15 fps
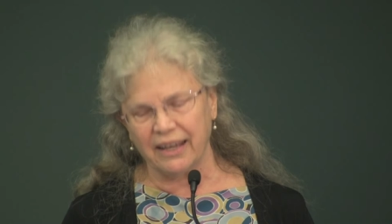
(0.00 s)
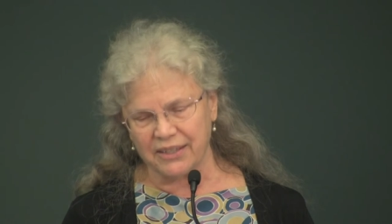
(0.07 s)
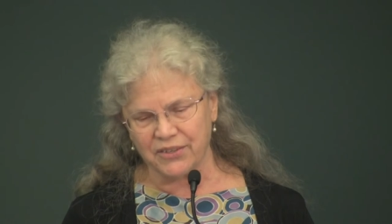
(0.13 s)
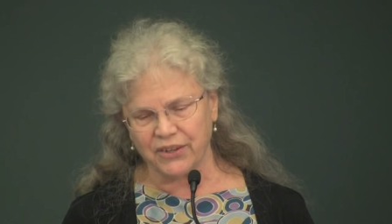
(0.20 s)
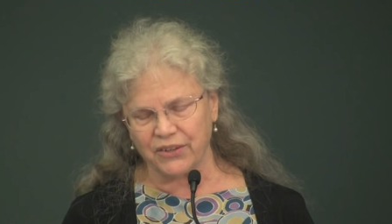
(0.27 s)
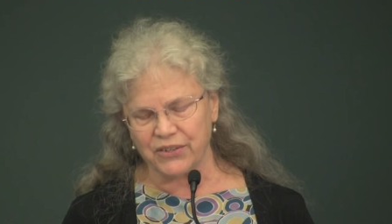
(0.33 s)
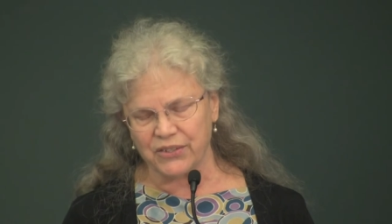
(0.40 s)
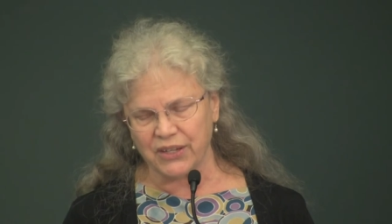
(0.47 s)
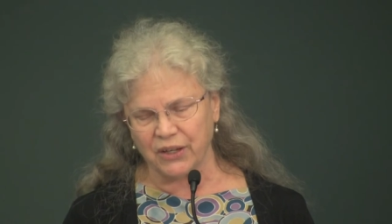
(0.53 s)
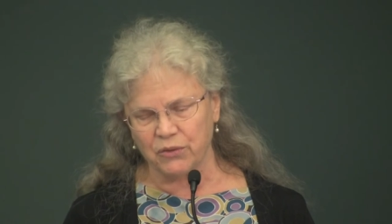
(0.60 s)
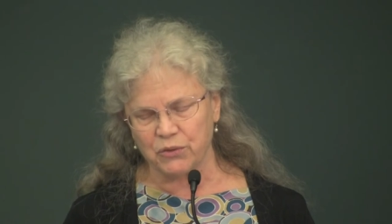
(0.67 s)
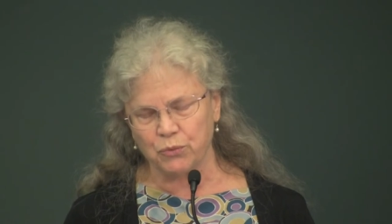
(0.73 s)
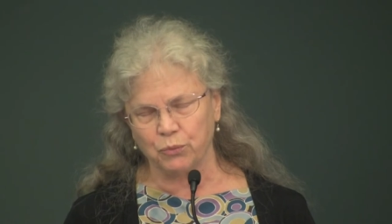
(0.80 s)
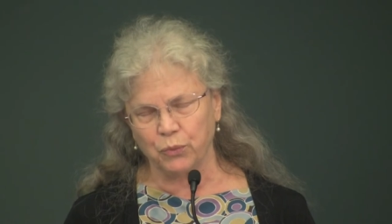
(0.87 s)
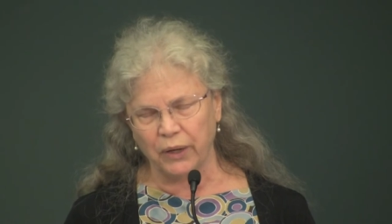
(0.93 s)
ask
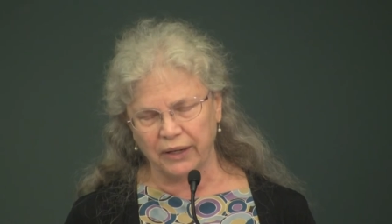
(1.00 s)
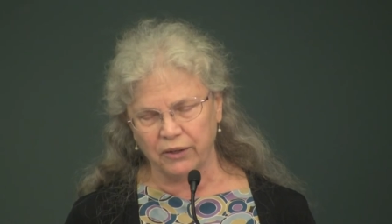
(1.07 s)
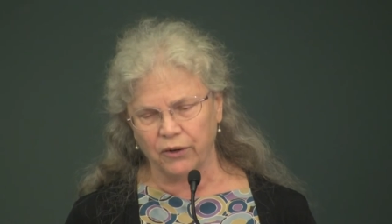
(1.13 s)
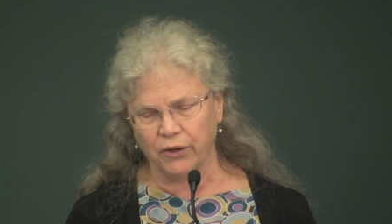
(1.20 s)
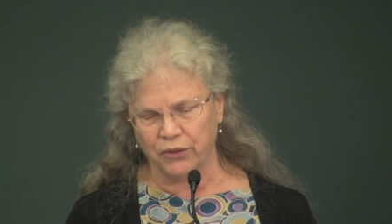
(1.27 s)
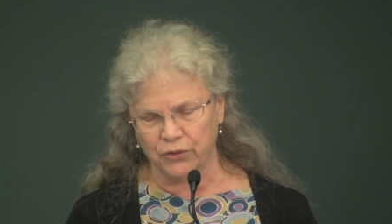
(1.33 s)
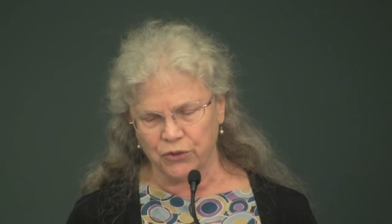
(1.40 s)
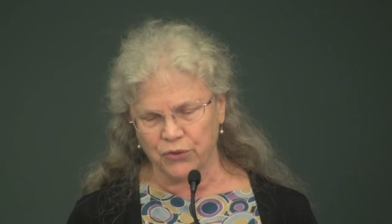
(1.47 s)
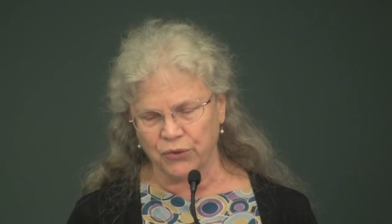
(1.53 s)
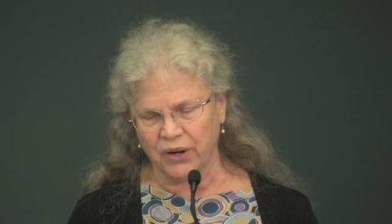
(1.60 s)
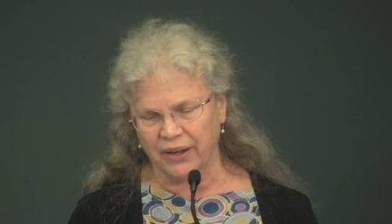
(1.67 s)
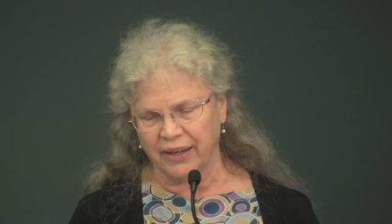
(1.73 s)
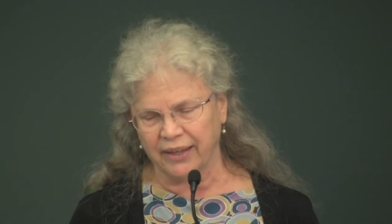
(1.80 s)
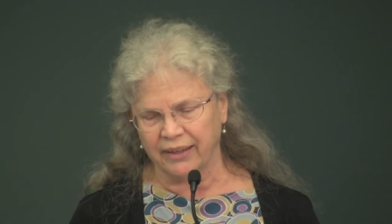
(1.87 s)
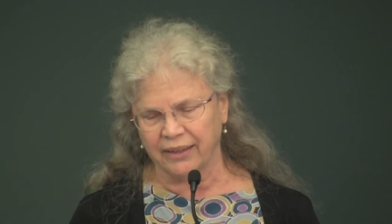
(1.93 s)
ourselves what are you
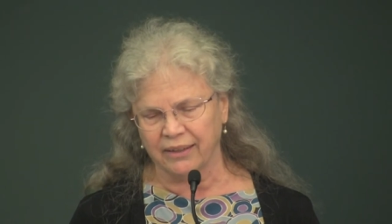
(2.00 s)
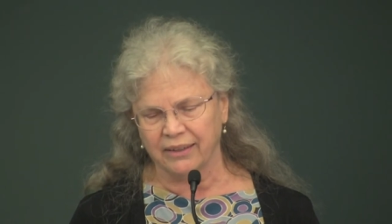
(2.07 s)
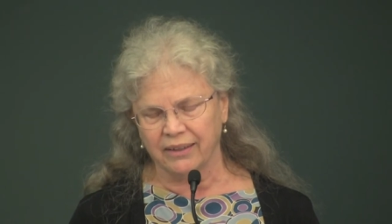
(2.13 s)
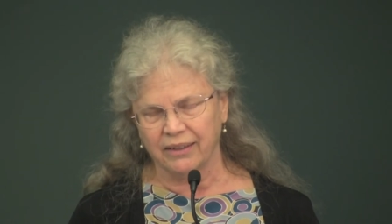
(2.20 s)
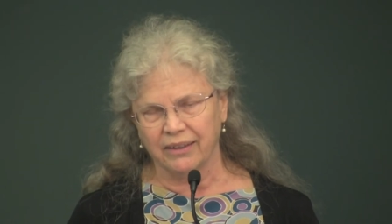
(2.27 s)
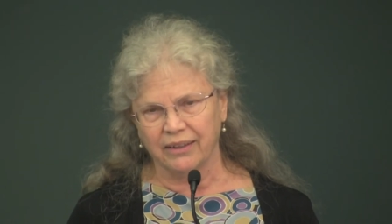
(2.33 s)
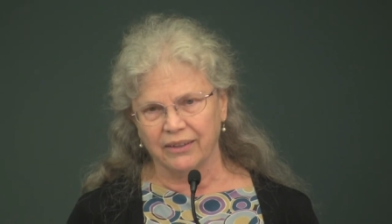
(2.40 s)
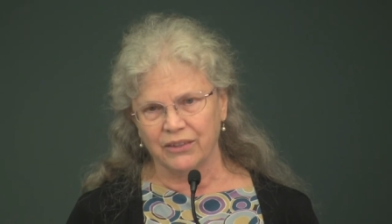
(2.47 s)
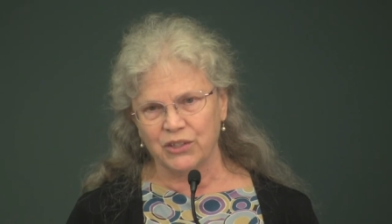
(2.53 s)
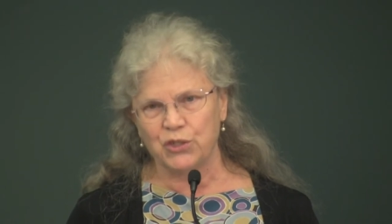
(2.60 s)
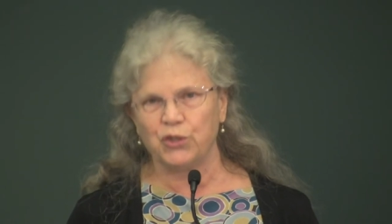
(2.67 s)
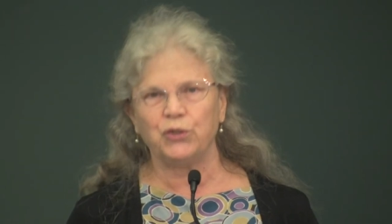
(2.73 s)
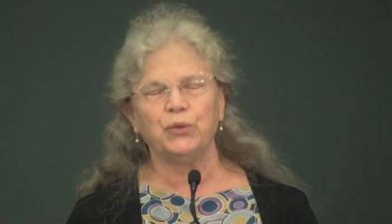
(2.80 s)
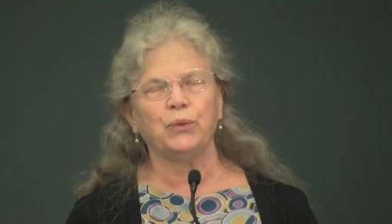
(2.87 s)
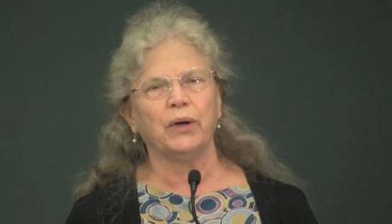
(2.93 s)
trying
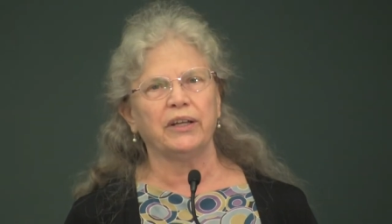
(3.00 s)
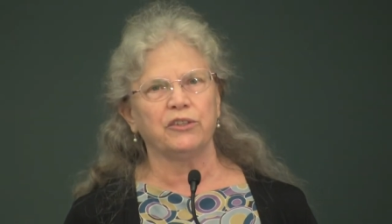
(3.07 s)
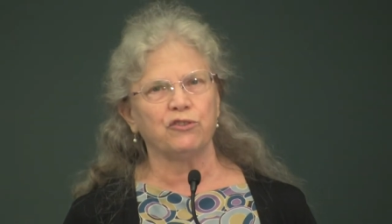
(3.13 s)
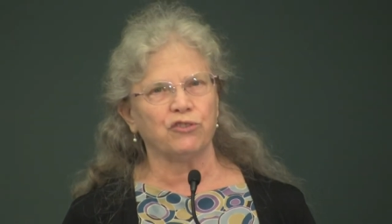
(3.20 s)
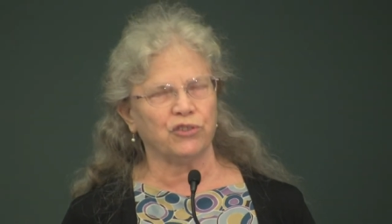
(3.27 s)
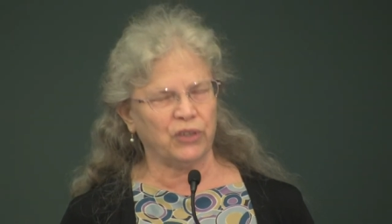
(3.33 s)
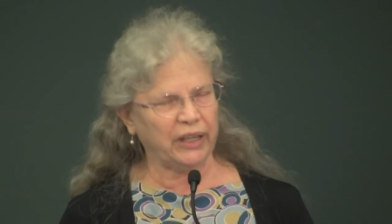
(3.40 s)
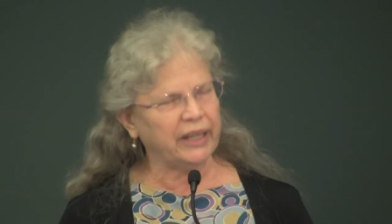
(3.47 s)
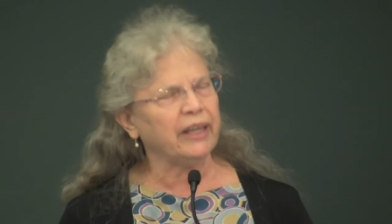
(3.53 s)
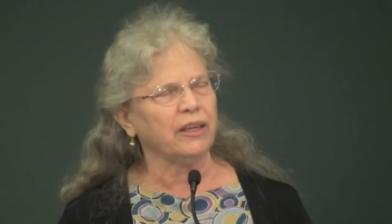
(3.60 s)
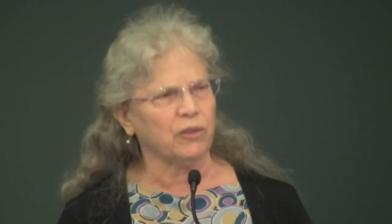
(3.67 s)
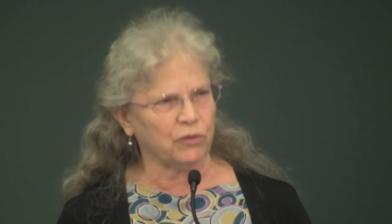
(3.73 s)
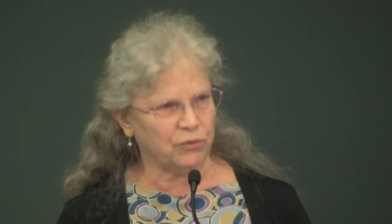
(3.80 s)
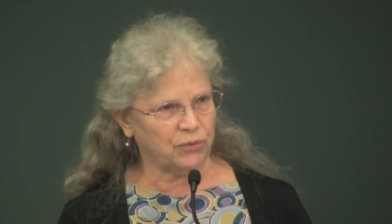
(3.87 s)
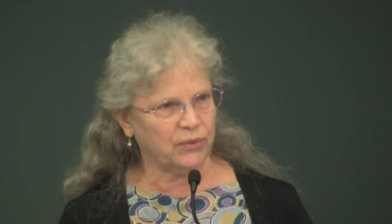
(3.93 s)
to
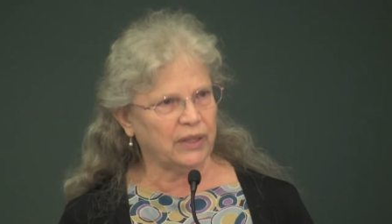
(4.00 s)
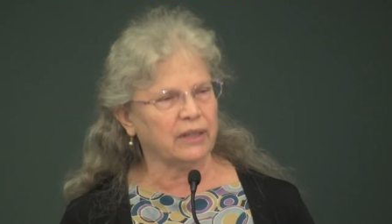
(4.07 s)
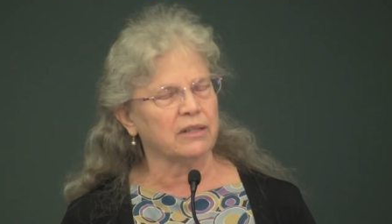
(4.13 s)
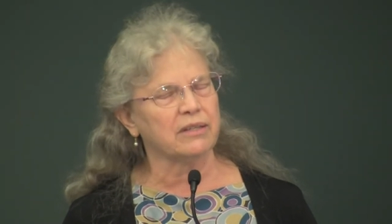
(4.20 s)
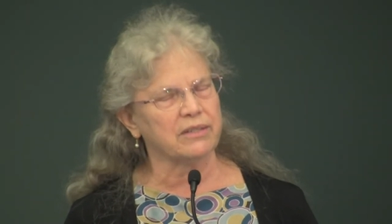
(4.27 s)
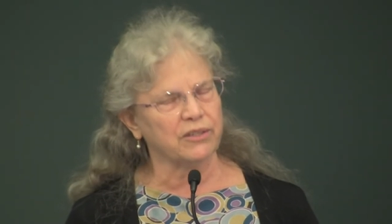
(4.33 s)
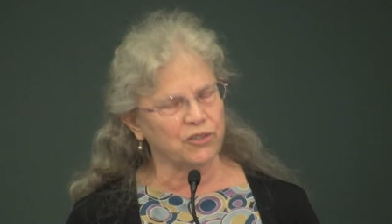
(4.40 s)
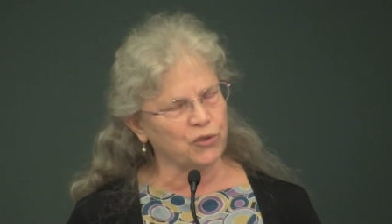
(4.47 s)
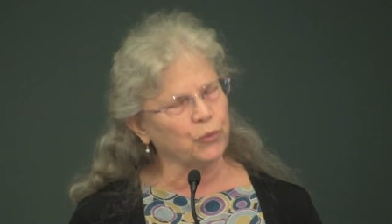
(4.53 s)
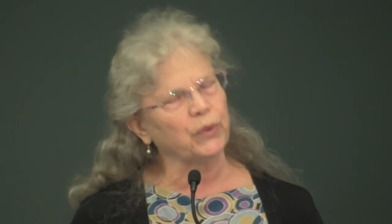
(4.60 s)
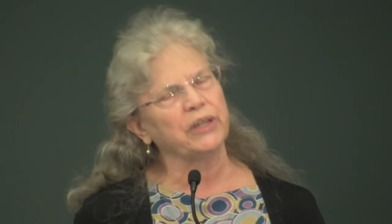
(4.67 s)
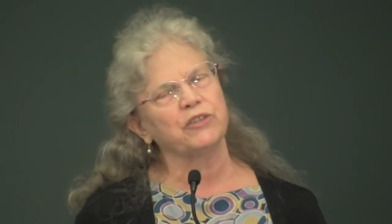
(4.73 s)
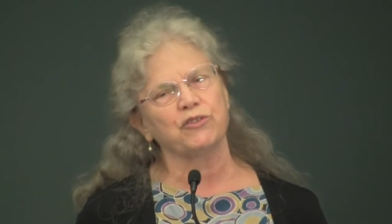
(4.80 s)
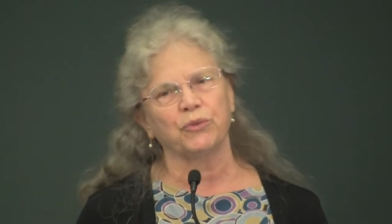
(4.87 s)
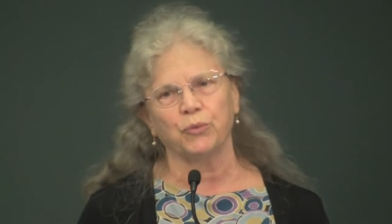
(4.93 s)
achieve in a
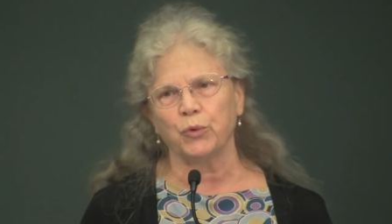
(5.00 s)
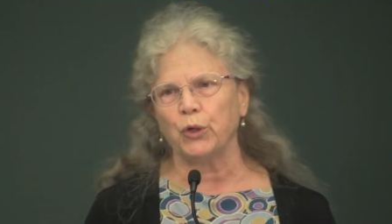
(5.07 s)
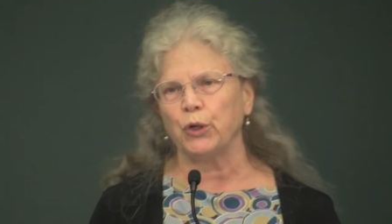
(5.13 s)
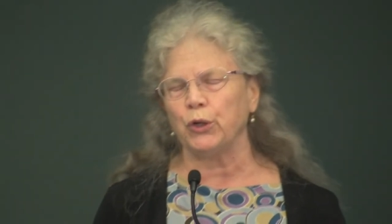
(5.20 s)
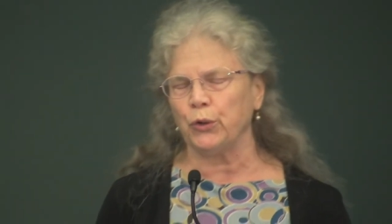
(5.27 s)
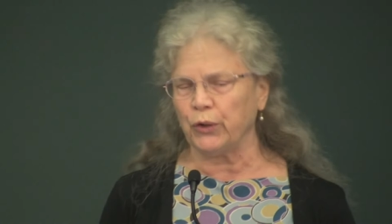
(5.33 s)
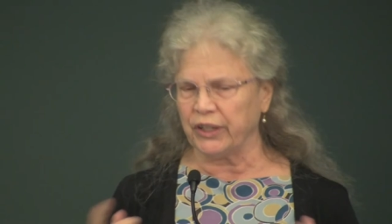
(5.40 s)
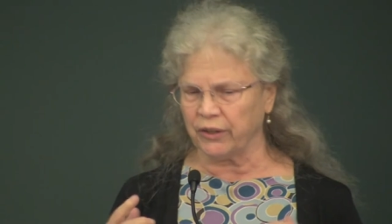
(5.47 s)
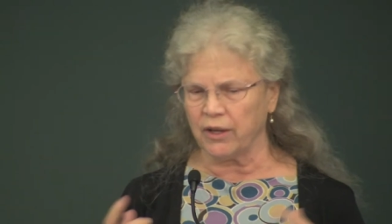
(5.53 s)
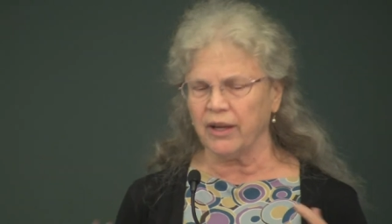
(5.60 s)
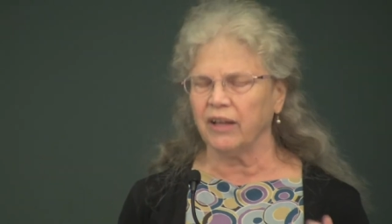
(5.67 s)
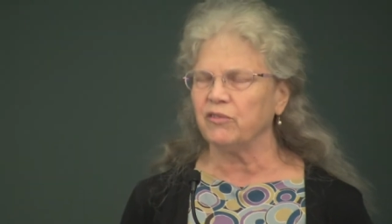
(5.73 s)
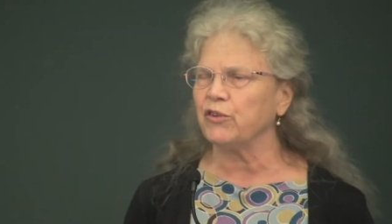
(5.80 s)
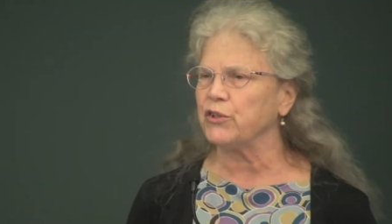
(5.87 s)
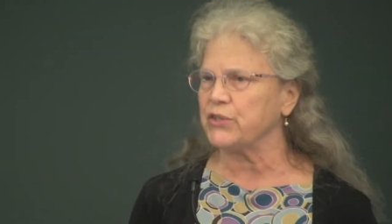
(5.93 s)
situation where you're in
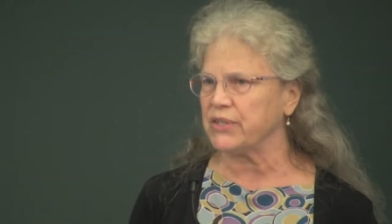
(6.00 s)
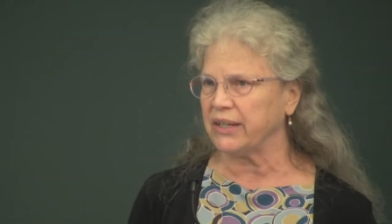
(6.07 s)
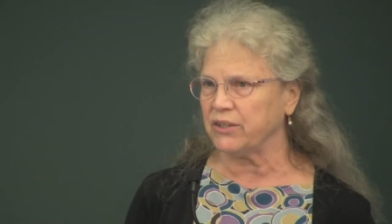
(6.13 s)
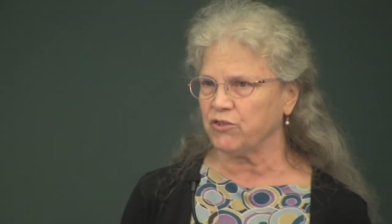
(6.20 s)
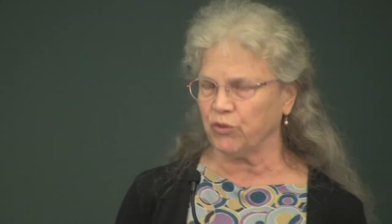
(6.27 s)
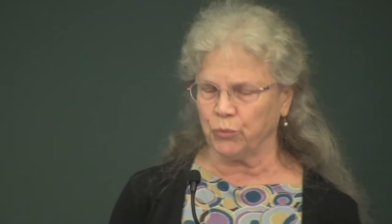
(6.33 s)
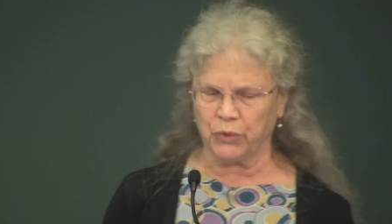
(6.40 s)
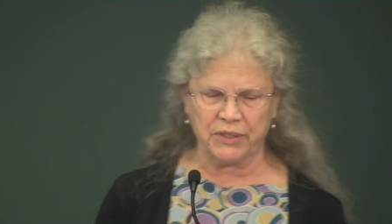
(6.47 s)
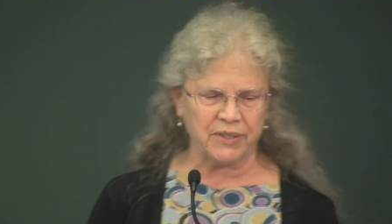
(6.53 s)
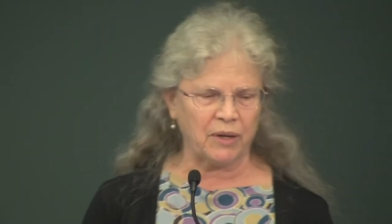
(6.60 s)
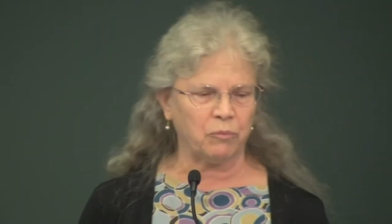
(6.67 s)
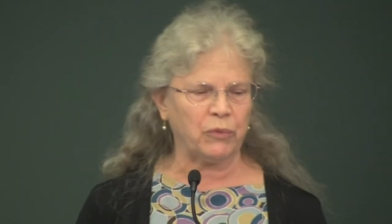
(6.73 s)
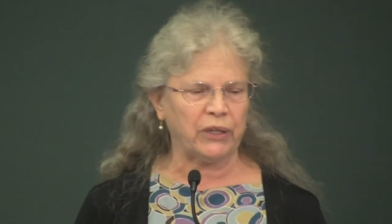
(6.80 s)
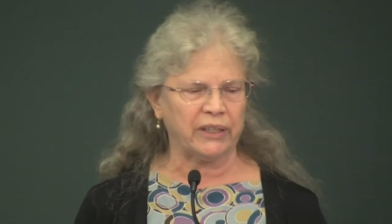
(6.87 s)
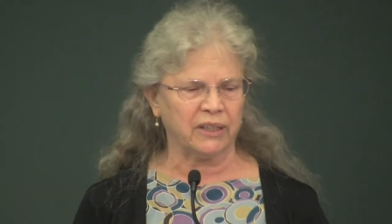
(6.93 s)
conversation with
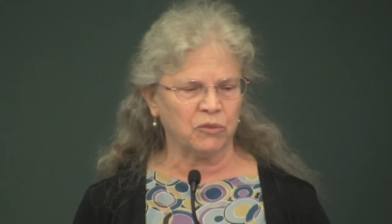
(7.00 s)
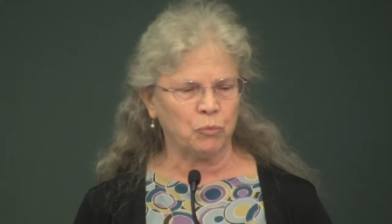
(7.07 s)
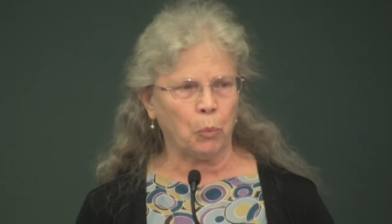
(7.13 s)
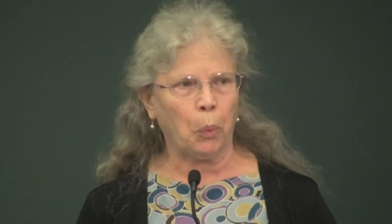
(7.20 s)
someone